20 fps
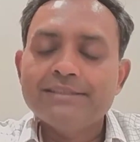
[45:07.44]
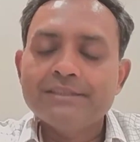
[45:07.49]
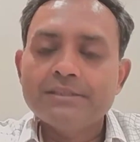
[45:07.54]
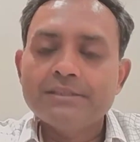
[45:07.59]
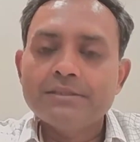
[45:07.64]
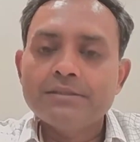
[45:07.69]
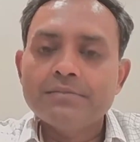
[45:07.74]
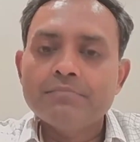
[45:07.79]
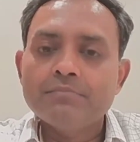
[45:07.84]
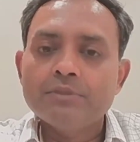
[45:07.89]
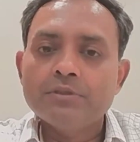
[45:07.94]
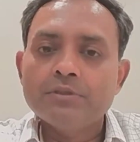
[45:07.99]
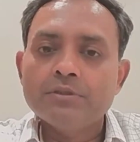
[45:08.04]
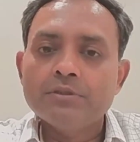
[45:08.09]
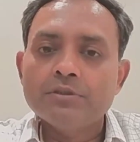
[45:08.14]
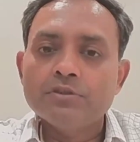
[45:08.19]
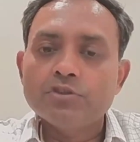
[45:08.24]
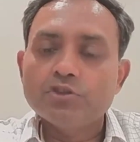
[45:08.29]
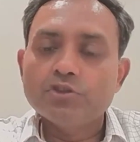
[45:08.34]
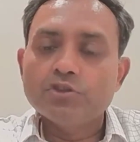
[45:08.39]
it's
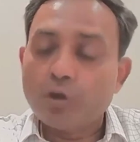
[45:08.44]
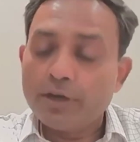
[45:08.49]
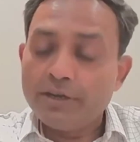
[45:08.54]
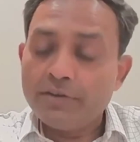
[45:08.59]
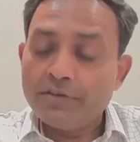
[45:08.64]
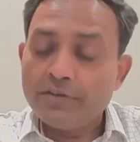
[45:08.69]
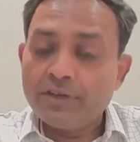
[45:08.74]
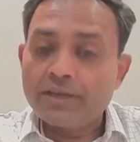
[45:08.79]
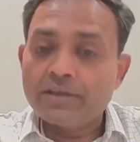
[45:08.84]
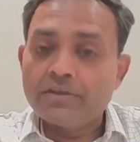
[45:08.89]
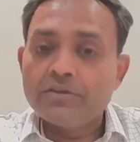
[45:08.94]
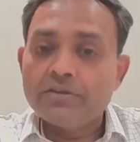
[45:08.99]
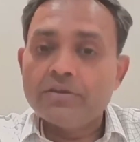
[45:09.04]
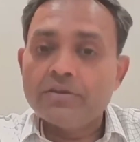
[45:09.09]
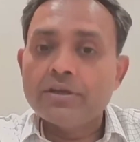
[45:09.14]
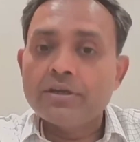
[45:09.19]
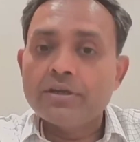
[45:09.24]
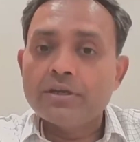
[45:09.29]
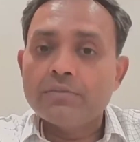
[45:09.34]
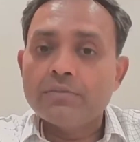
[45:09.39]
a solid
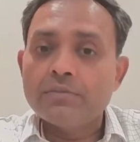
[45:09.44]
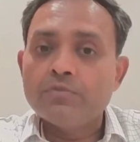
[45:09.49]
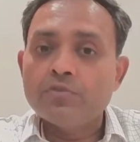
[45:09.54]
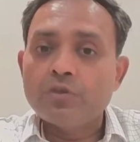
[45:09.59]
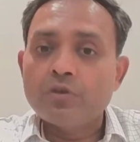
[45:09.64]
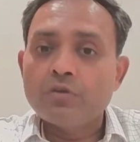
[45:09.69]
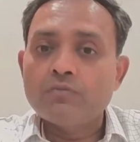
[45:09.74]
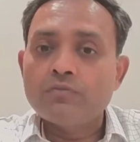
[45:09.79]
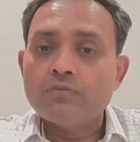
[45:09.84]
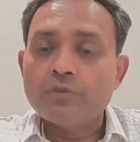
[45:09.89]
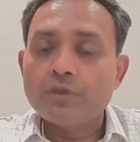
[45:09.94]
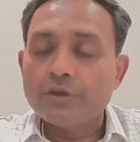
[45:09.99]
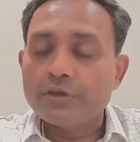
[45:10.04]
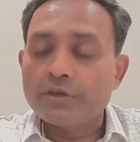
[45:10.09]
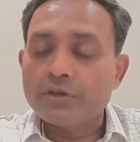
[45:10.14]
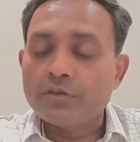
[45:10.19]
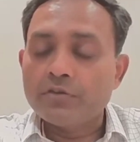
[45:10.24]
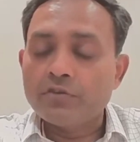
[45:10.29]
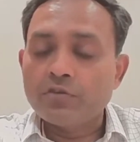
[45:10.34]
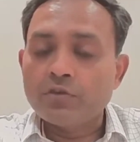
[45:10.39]
sector in terms of
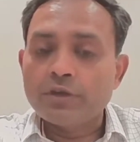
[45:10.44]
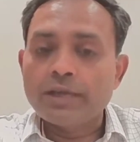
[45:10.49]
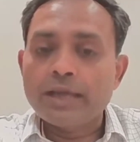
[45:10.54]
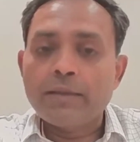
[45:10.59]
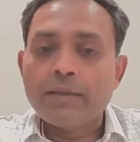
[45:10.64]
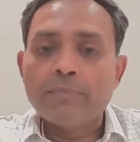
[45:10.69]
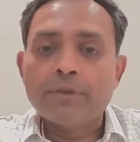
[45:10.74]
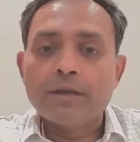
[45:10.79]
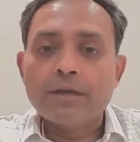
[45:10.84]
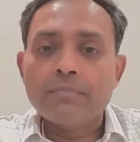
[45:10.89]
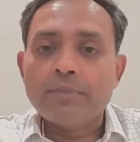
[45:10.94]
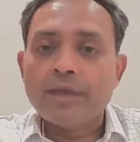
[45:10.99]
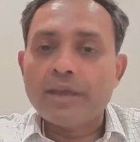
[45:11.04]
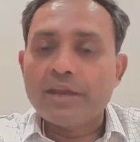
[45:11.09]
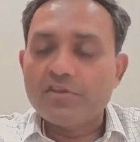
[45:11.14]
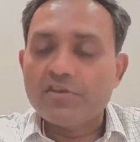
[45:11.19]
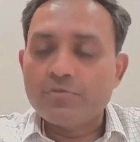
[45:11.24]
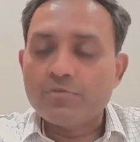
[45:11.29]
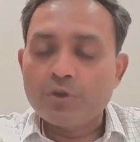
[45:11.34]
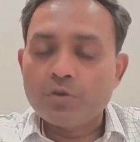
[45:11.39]
returns on capital
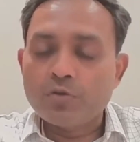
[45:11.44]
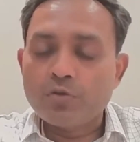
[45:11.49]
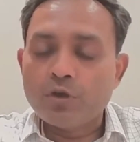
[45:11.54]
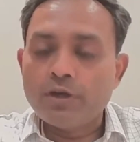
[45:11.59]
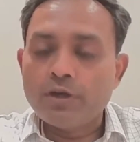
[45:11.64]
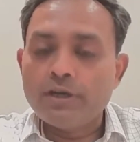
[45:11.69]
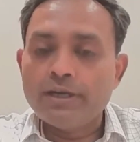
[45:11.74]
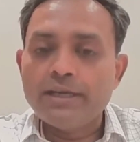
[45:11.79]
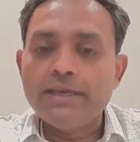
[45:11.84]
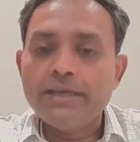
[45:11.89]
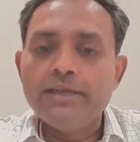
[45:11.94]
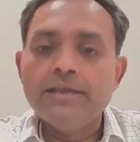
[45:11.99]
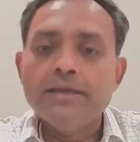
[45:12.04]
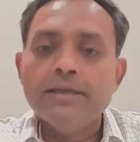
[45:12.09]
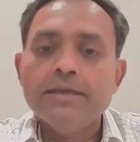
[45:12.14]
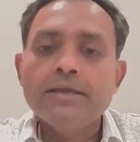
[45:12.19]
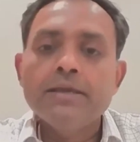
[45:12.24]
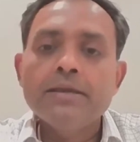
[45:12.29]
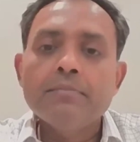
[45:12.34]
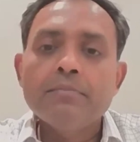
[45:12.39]
management
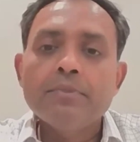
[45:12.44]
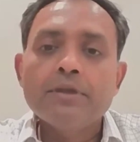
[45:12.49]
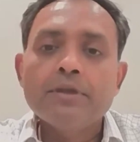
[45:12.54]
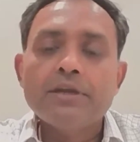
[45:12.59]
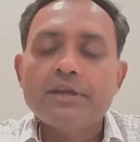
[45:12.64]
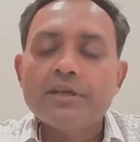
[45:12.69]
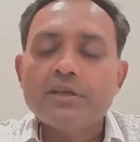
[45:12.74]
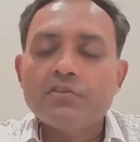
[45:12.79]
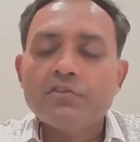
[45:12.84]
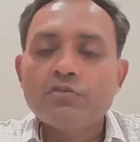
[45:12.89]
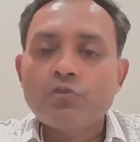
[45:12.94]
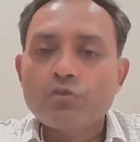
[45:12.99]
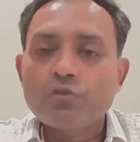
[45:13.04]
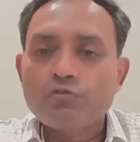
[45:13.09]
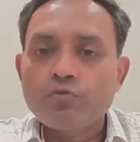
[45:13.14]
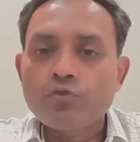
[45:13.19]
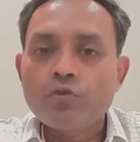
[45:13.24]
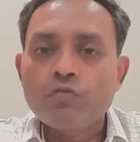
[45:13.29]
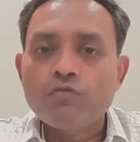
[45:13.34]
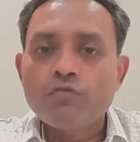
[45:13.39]
quality, but it does
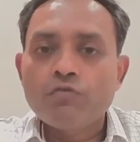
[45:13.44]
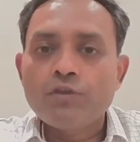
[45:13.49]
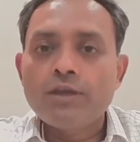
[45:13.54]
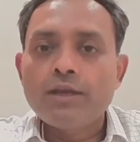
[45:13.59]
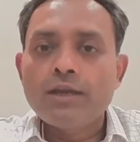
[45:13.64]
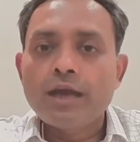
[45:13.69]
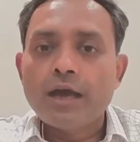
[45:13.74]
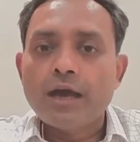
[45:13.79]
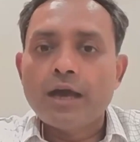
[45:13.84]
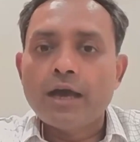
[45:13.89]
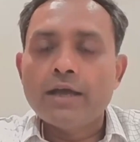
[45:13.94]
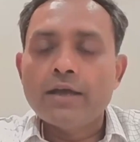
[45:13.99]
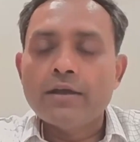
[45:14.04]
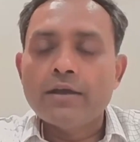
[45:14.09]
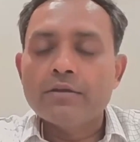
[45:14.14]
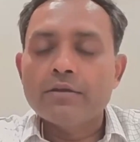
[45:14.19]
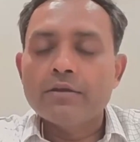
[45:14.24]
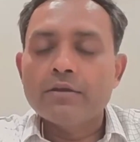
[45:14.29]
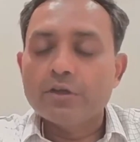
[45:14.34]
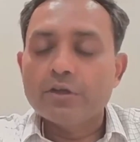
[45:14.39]
not fulfill
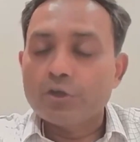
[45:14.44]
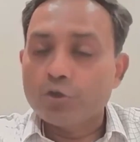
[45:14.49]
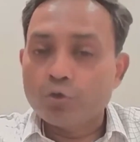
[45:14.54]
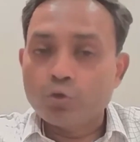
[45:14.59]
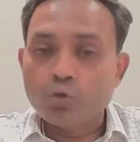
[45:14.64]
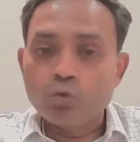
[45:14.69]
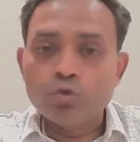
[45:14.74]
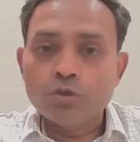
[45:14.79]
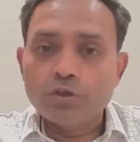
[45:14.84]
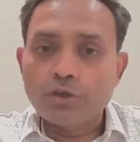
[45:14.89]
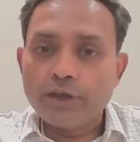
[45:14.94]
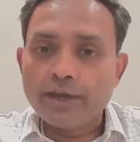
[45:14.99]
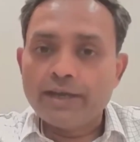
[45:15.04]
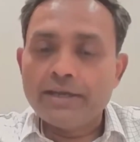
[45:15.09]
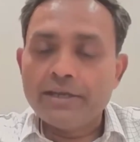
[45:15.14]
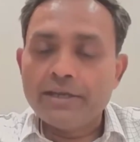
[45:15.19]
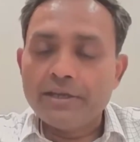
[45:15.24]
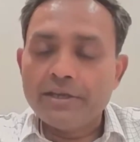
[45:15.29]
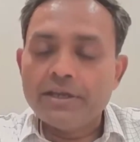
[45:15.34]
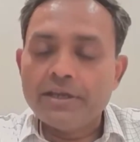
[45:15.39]
our growth
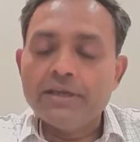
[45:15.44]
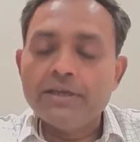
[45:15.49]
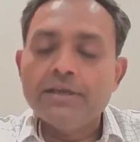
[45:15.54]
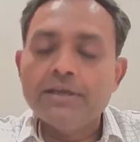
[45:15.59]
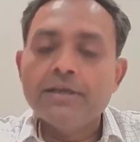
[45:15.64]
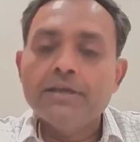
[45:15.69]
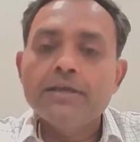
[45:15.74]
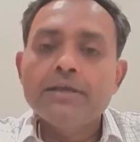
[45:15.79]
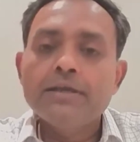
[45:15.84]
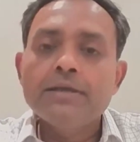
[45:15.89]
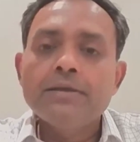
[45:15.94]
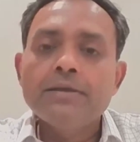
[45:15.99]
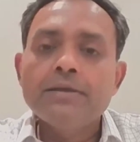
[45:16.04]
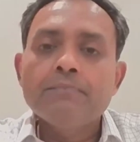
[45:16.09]
criteria.